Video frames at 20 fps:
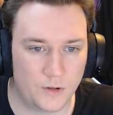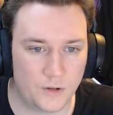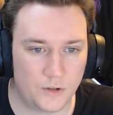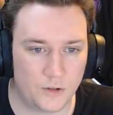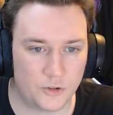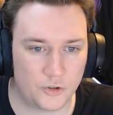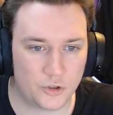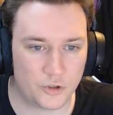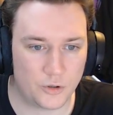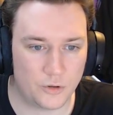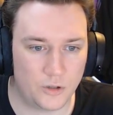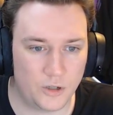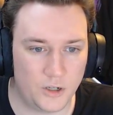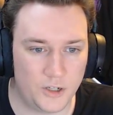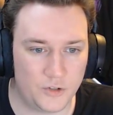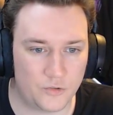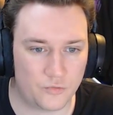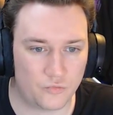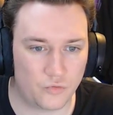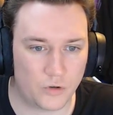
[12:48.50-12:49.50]
Sola
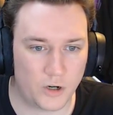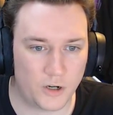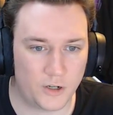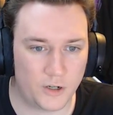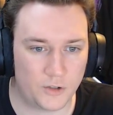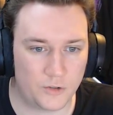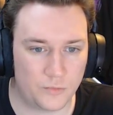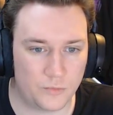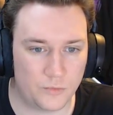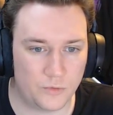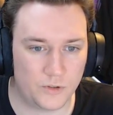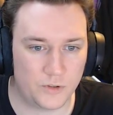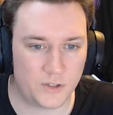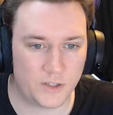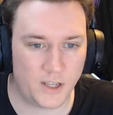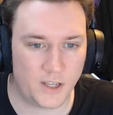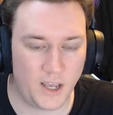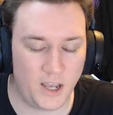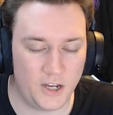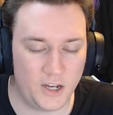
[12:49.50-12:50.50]
is running towards the
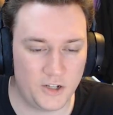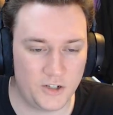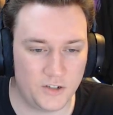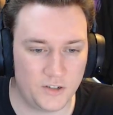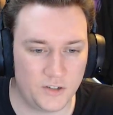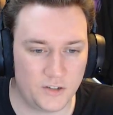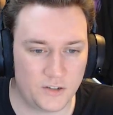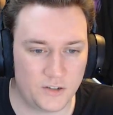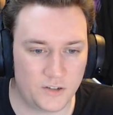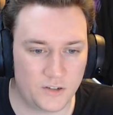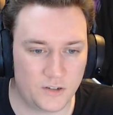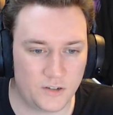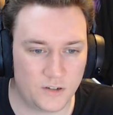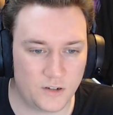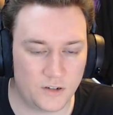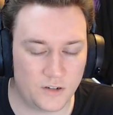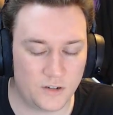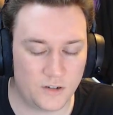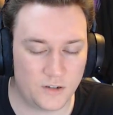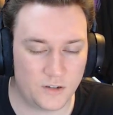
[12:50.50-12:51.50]
cages.
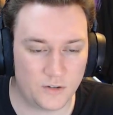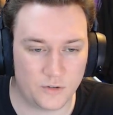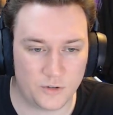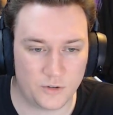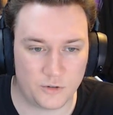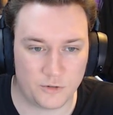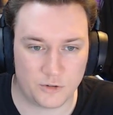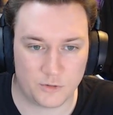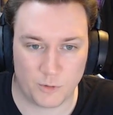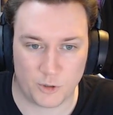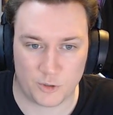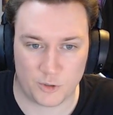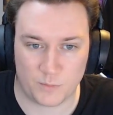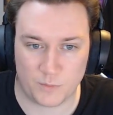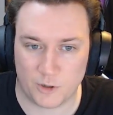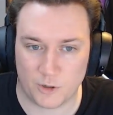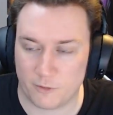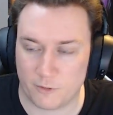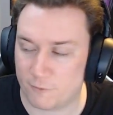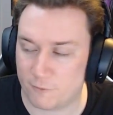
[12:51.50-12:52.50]
But you're supposed to be
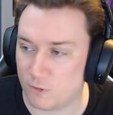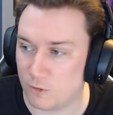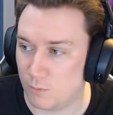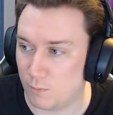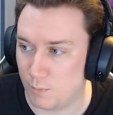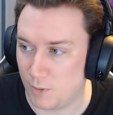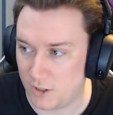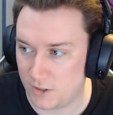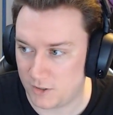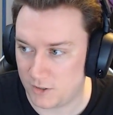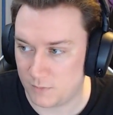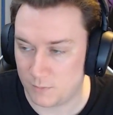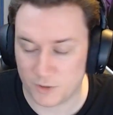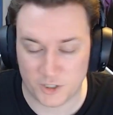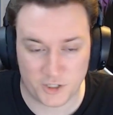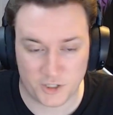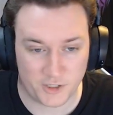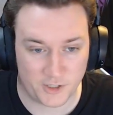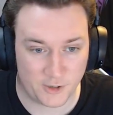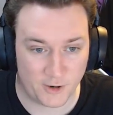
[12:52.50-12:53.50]
going for a button, but
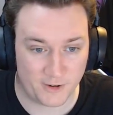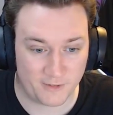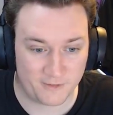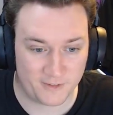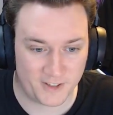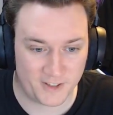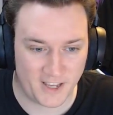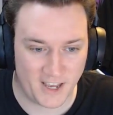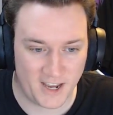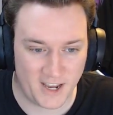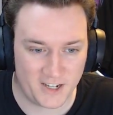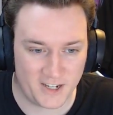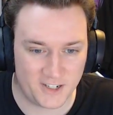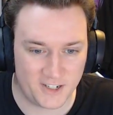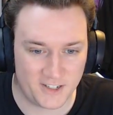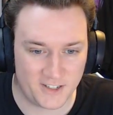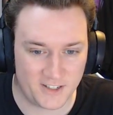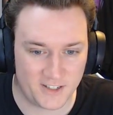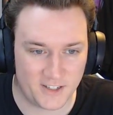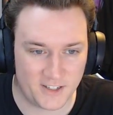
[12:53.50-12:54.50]
she's going for the
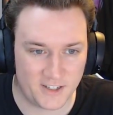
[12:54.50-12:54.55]
cages.